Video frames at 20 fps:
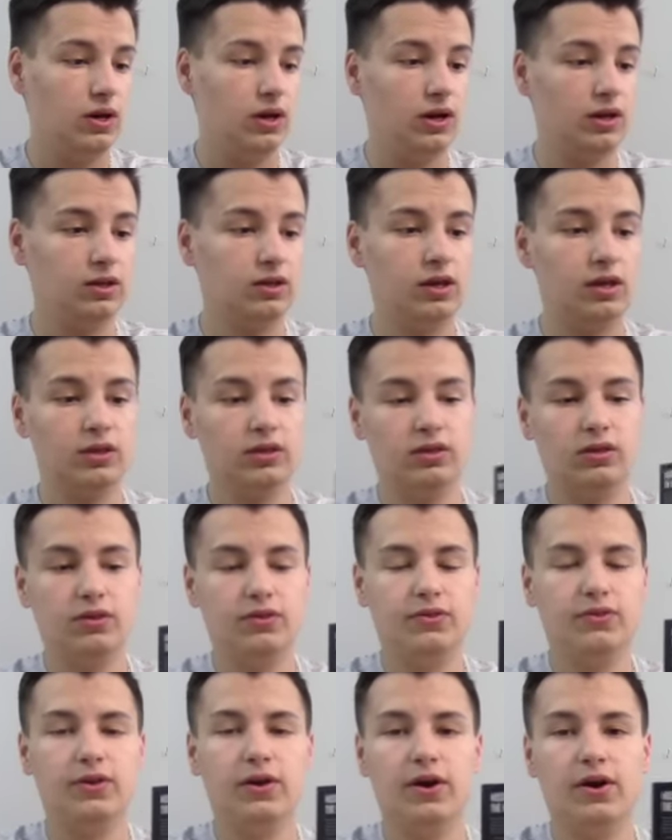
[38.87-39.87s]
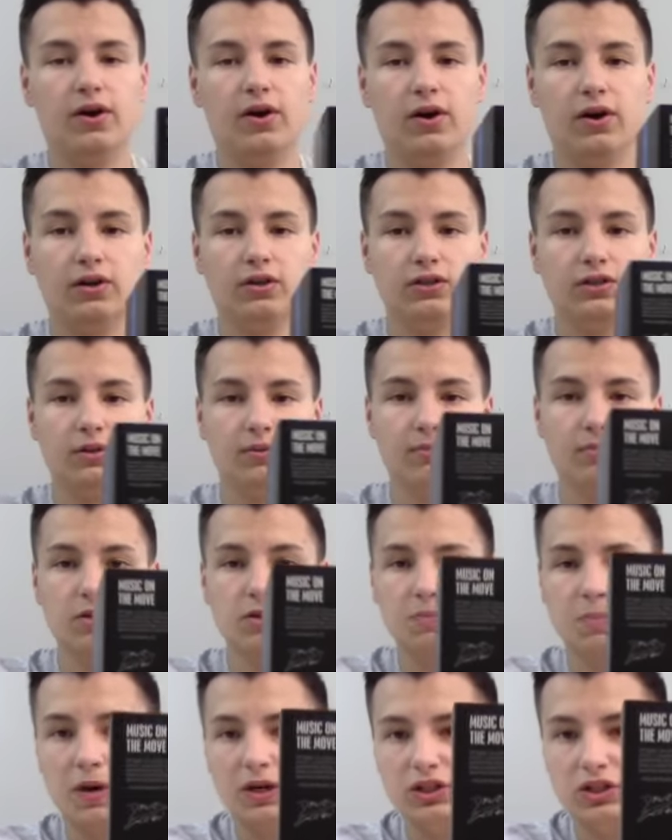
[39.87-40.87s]
And then they are some
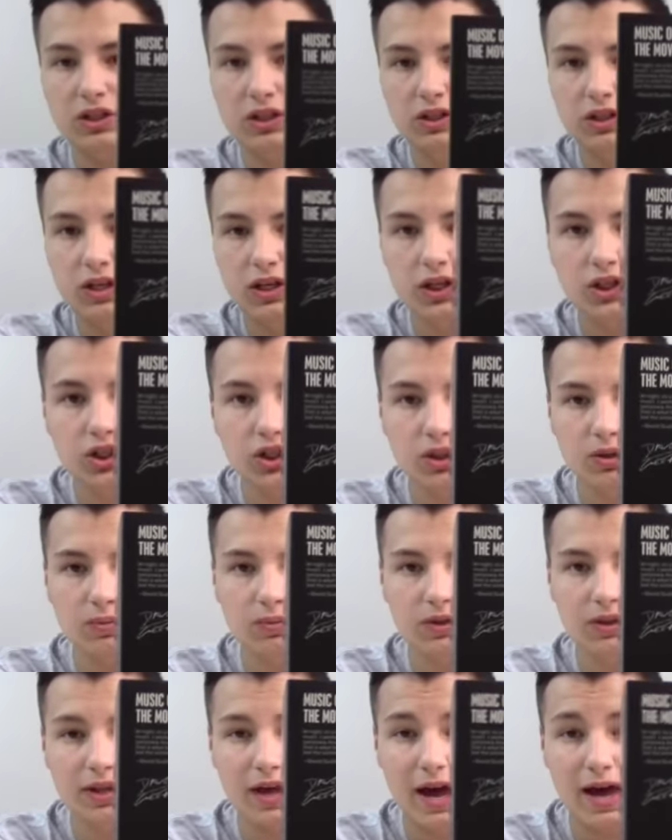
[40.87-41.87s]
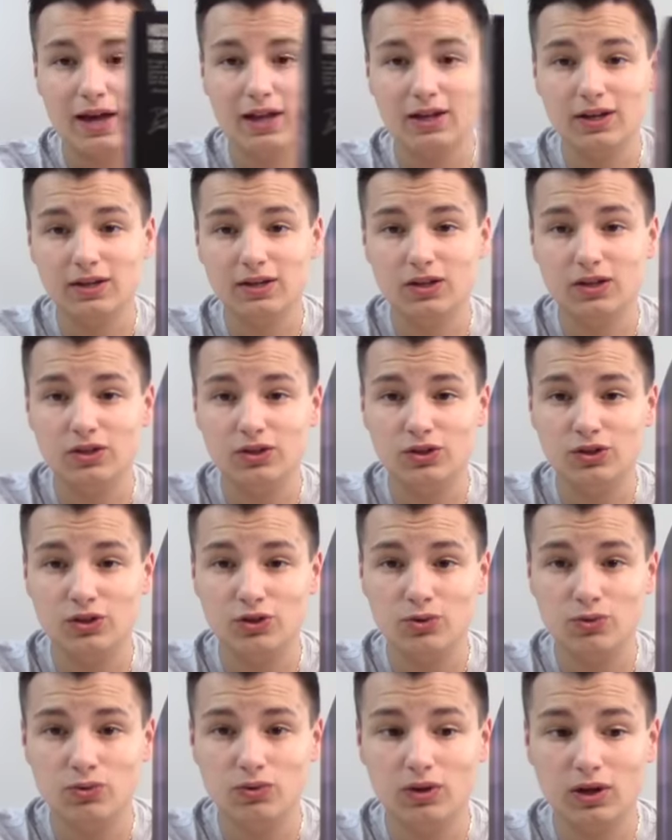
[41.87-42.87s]
special edition with that
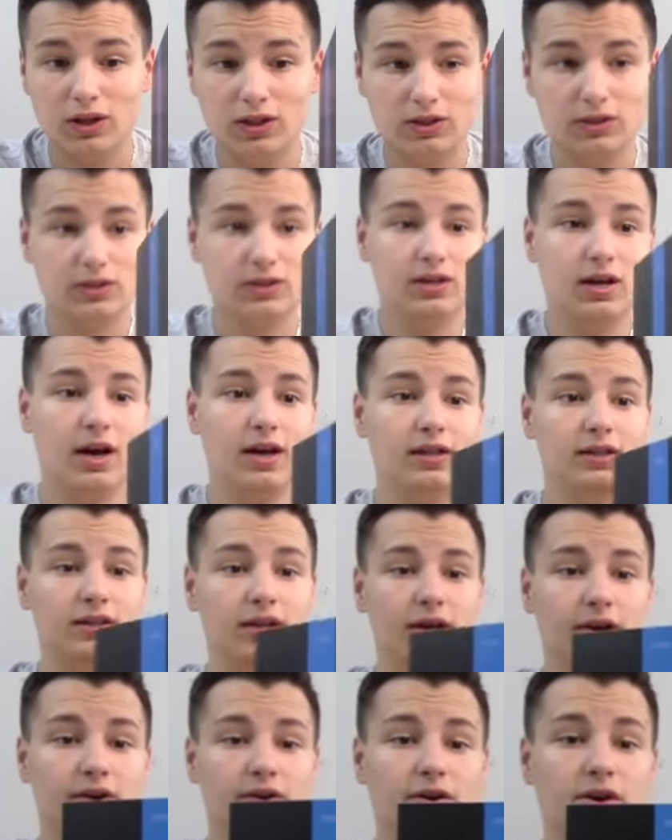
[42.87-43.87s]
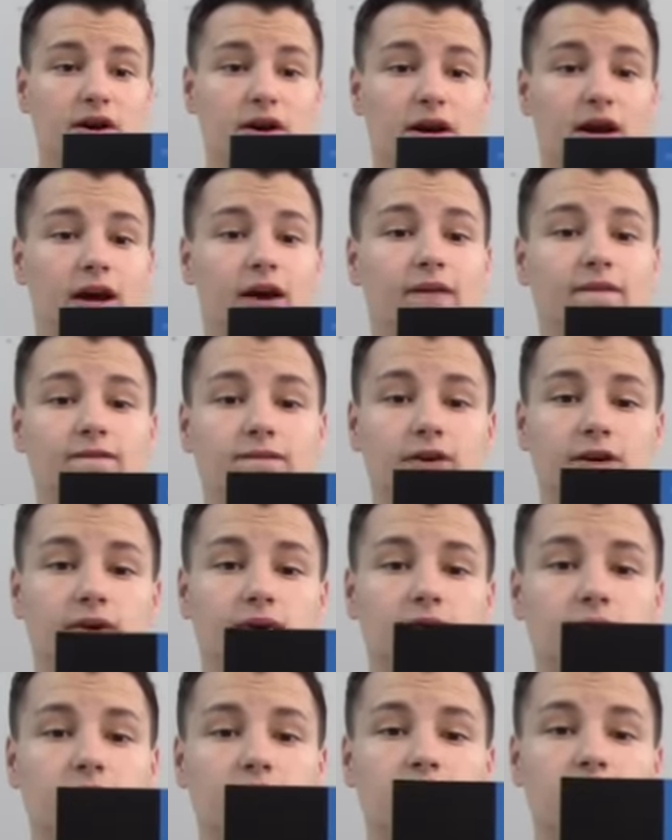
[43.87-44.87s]
dude on the side there. And
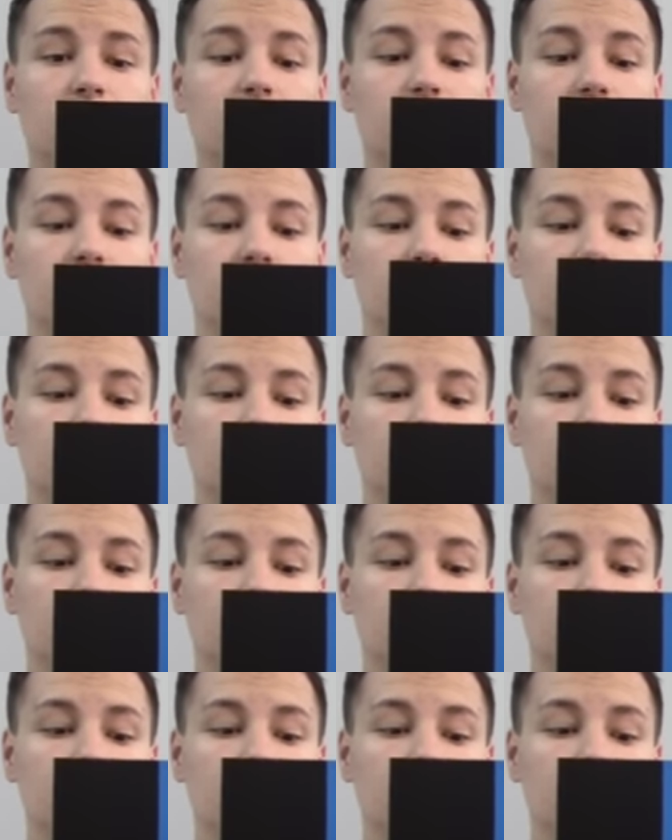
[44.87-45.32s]
very